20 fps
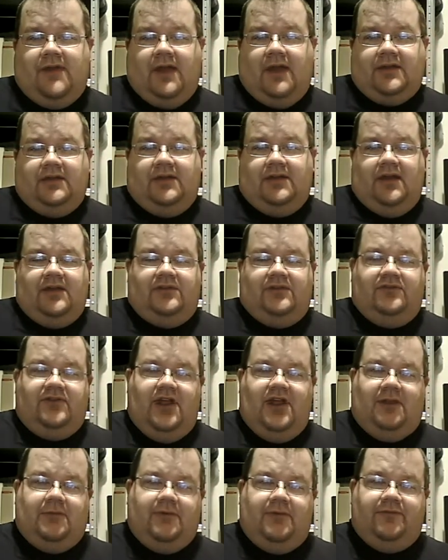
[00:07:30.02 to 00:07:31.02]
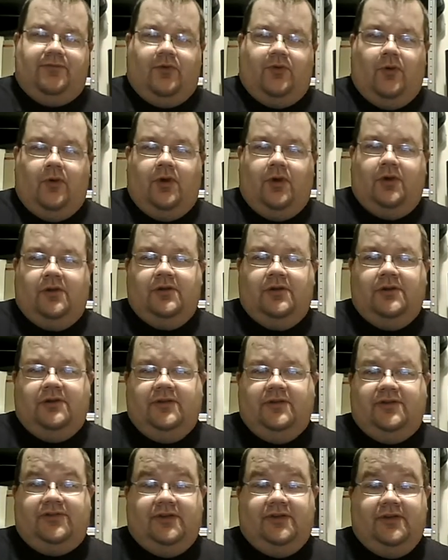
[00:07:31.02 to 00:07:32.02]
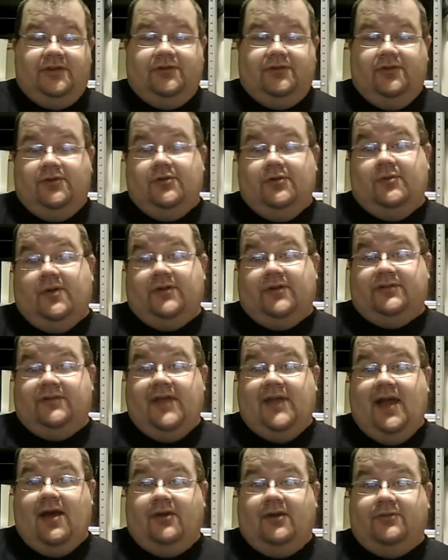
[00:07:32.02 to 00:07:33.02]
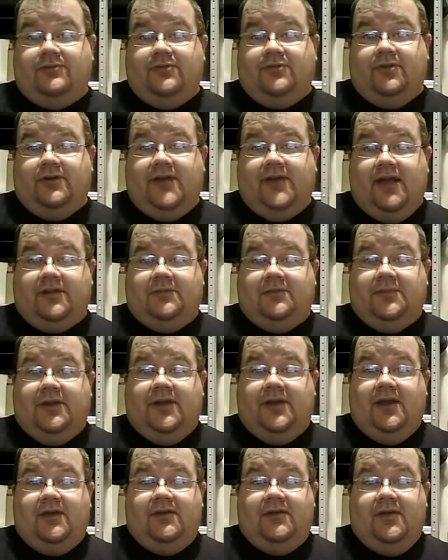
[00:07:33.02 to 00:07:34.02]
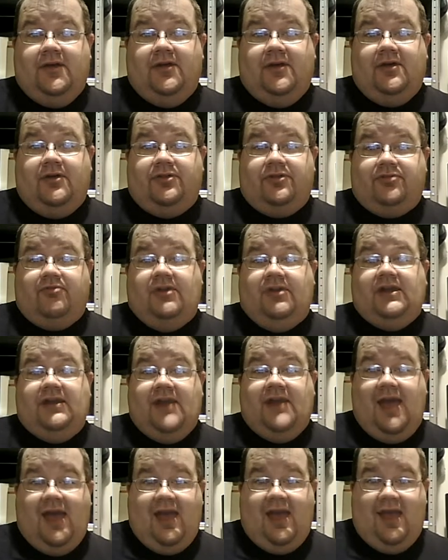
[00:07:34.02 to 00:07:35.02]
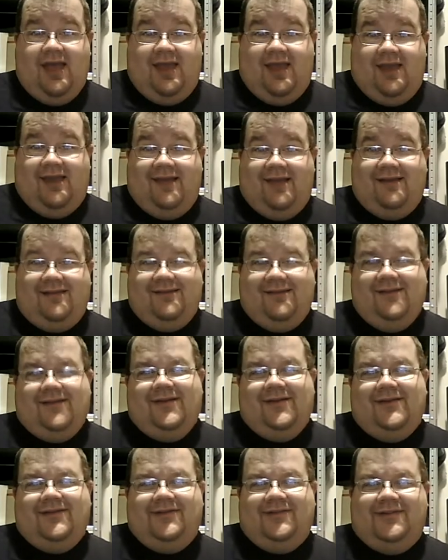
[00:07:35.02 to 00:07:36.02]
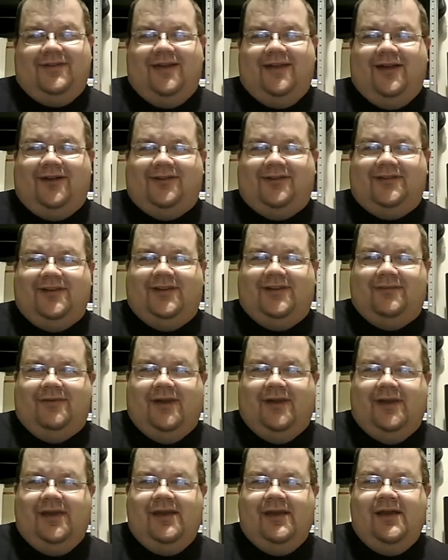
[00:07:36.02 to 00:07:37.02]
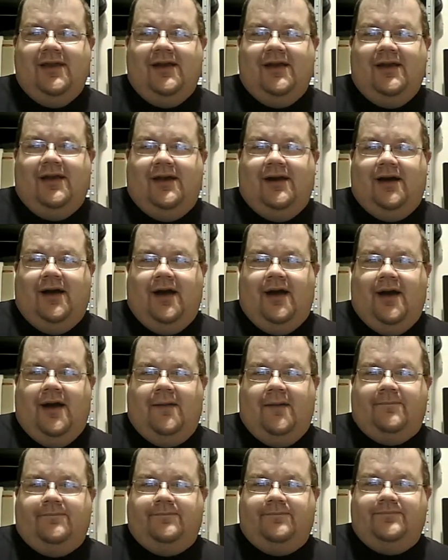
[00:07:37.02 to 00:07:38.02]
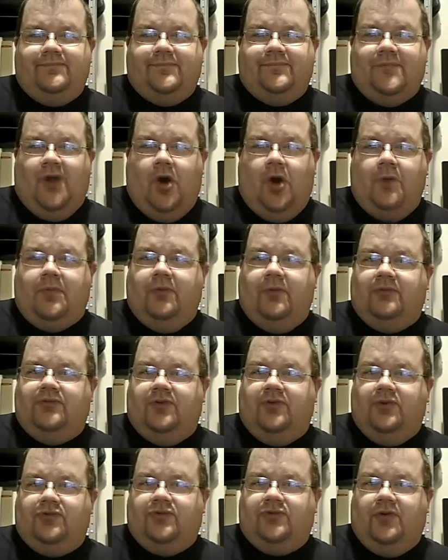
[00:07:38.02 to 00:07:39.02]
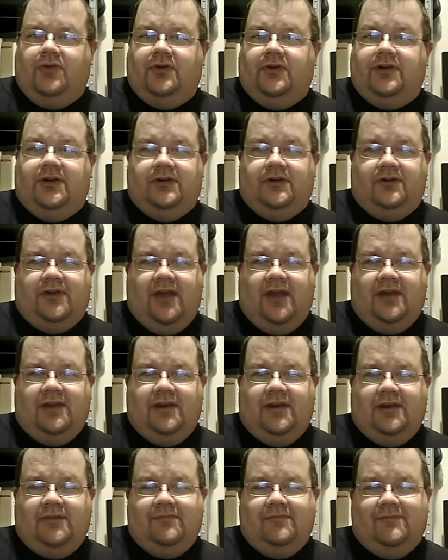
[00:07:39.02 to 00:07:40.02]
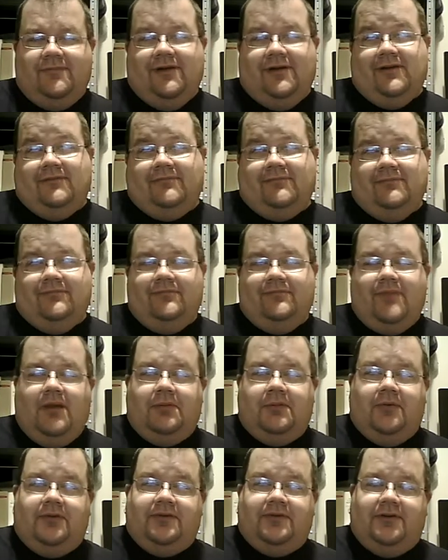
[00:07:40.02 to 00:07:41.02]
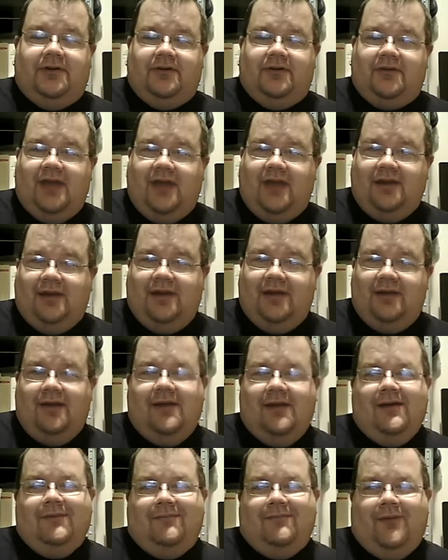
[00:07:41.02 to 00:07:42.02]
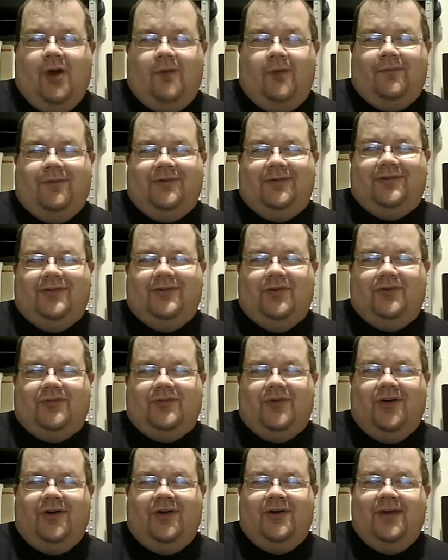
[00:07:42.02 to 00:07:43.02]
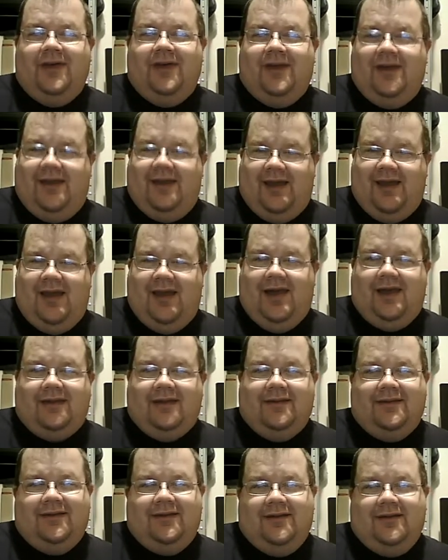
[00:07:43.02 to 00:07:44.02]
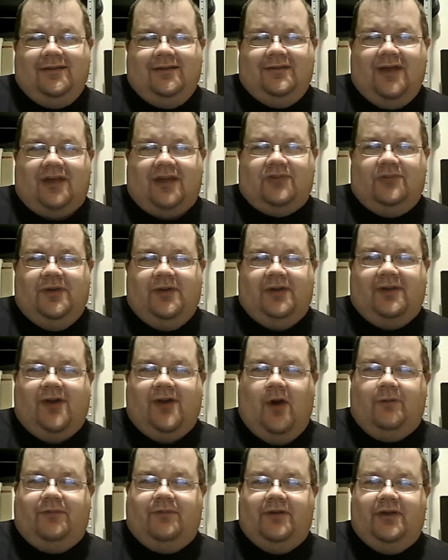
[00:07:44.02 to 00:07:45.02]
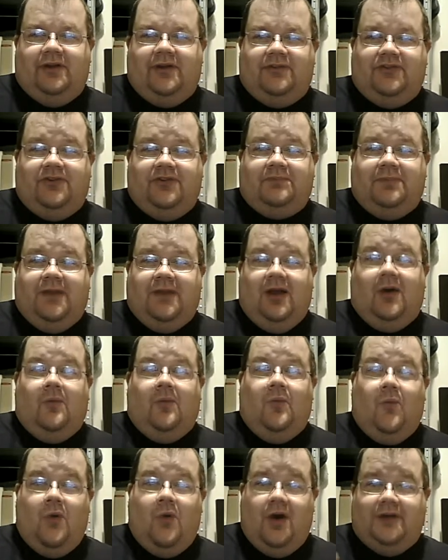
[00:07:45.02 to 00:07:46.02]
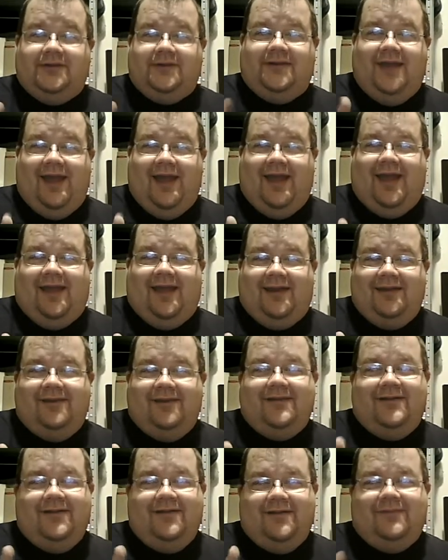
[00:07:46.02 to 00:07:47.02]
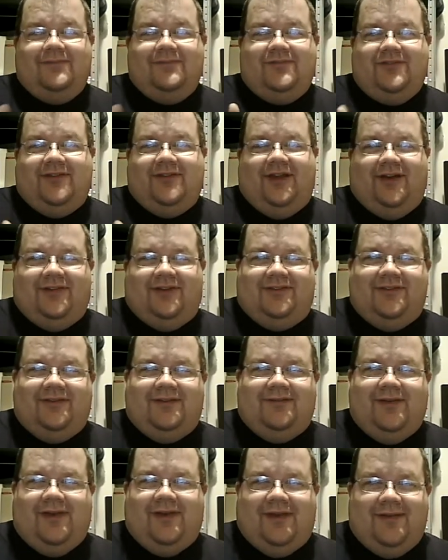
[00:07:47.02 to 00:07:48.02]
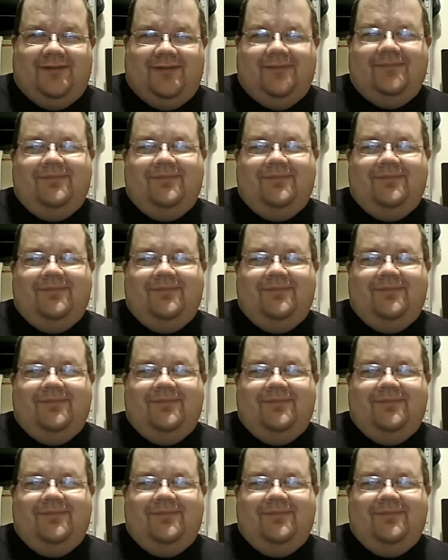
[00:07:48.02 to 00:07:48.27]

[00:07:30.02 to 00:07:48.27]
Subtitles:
Thank you, ladies and gentlemen, for listening to what's now turning out to be a 3-day CLTV. Hope it was useful and entertaining. Well, probably wasn't entertaining, but hope it was useful. And next week, hopefully it'll just be a 1-day CLTV.